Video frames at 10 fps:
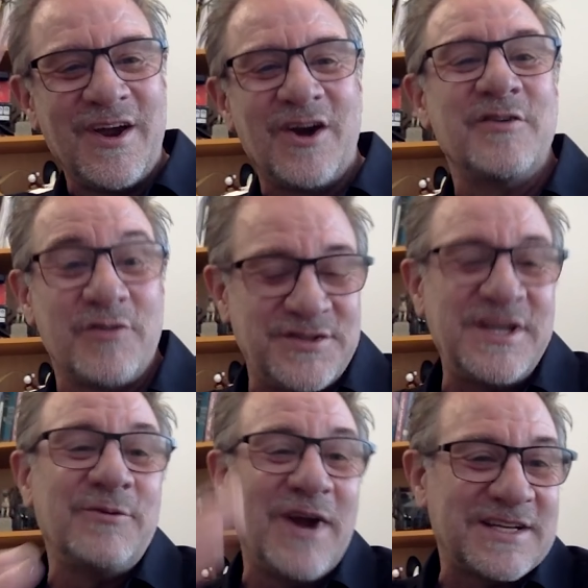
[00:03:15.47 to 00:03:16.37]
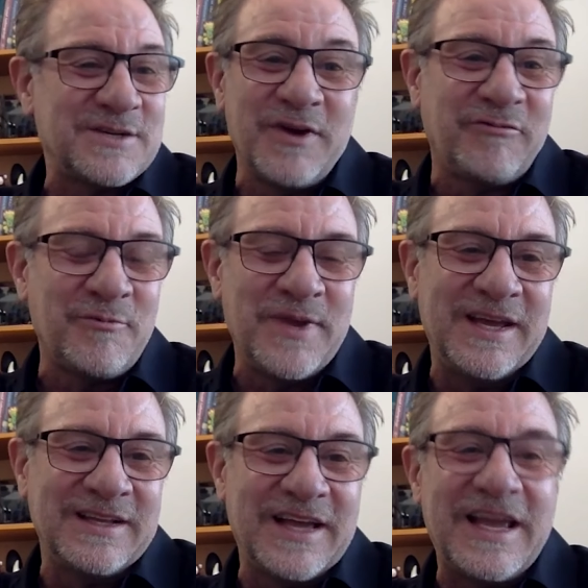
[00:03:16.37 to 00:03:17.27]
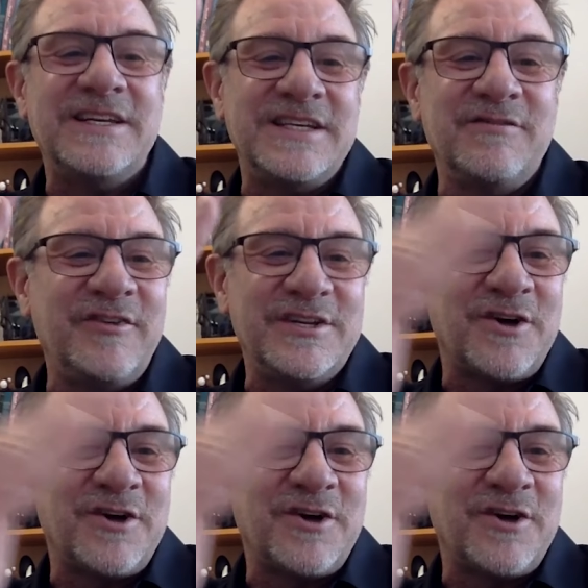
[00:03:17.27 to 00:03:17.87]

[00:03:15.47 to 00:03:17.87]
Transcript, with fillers: or with the T-Rex, it went from being like eighteen feet